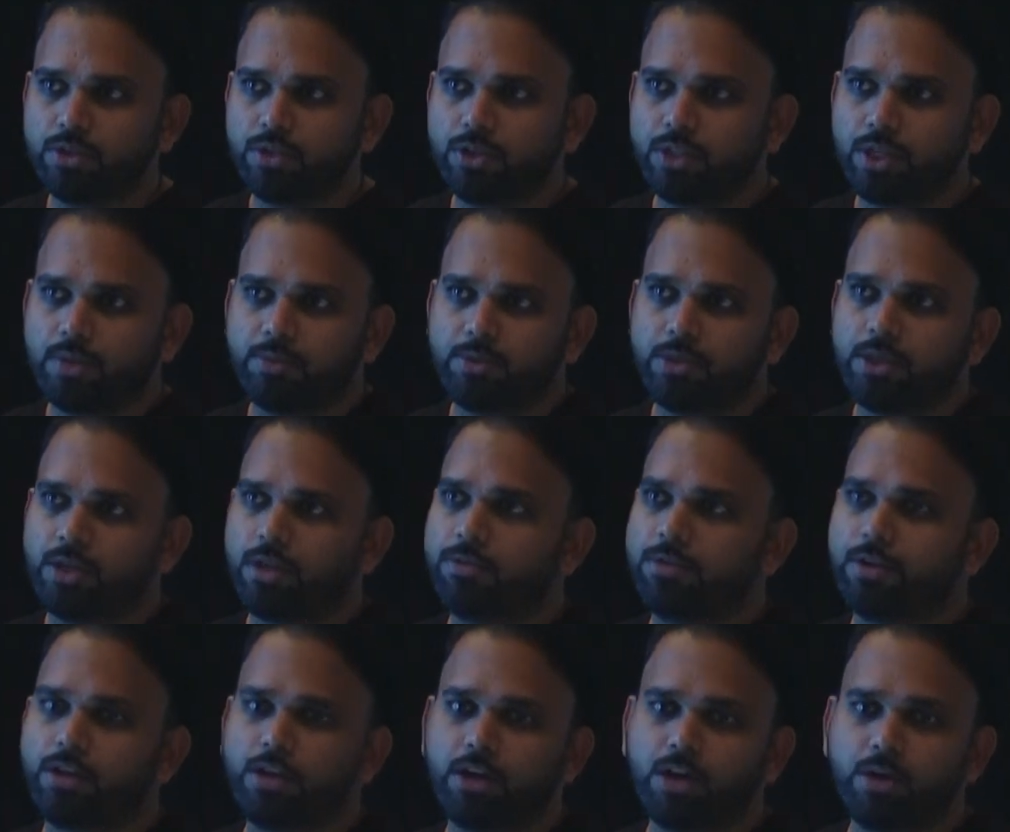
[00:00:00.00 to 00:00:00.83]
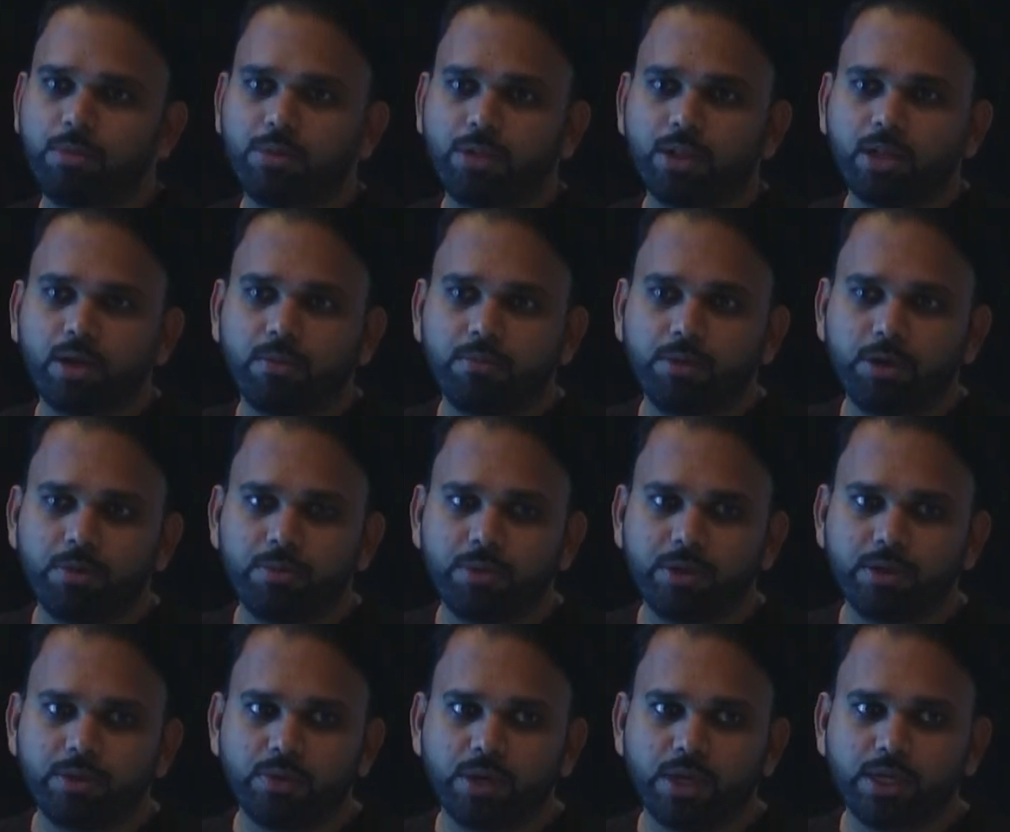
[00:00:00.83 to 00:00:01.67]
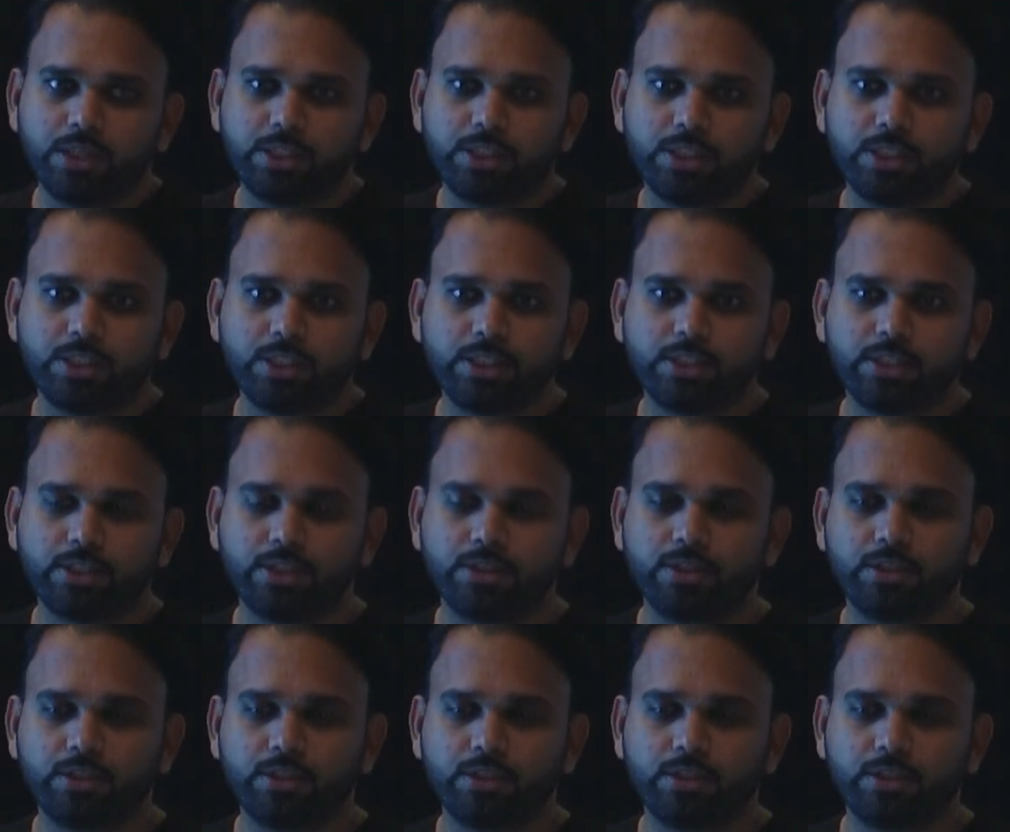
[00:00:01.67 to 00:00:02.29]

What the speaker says: some sort of a credible commitment devices,